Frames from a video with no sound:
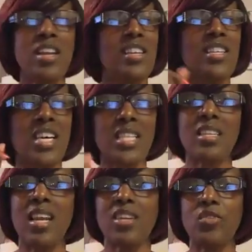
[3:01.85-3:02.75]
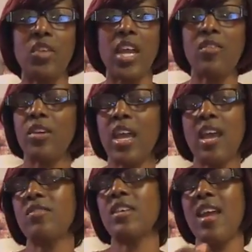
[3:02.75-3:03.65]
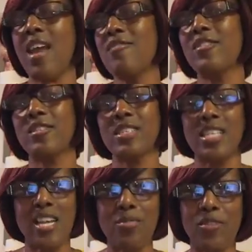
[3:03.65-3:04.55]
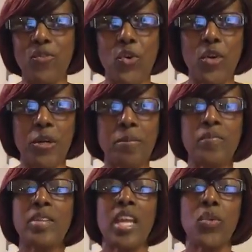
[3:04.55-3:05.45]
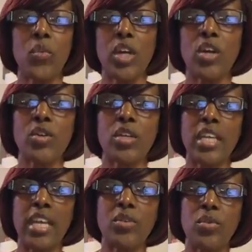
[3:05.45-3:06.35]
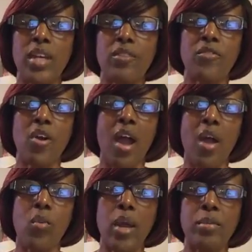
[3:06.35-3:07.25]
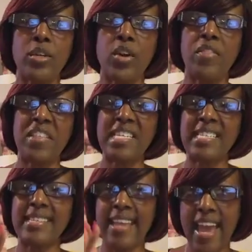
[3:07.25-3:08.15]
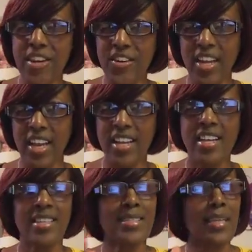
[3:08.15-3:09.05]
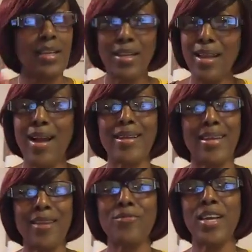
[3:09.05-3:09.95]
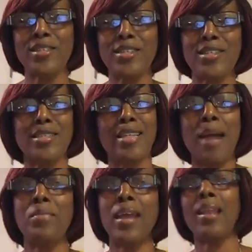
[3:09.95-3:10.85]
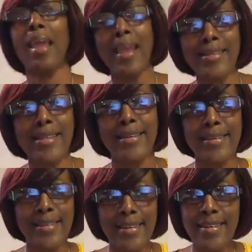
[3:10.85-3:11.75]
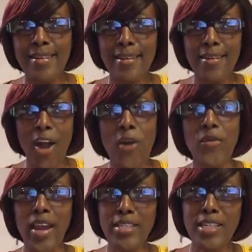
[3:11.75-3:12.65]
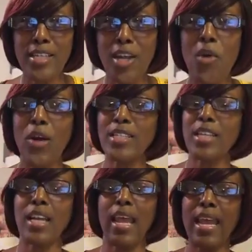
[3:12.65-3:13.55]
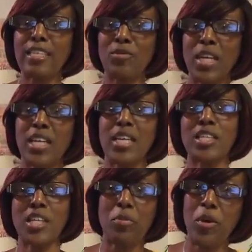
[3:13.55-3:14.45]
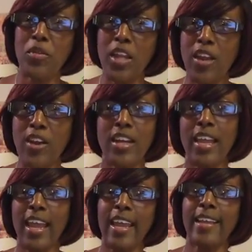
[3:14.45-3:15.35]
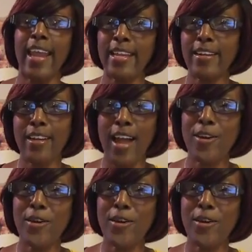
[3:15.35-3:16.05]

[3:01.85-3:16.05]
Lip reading: Nothing like you've ever seen before. And we are getting ready for our webinar this Saturday, 10 o'clock. Get registered. Stop being lazy. Go register. Don't wait till the last minute and jump on there at 8 o'clock.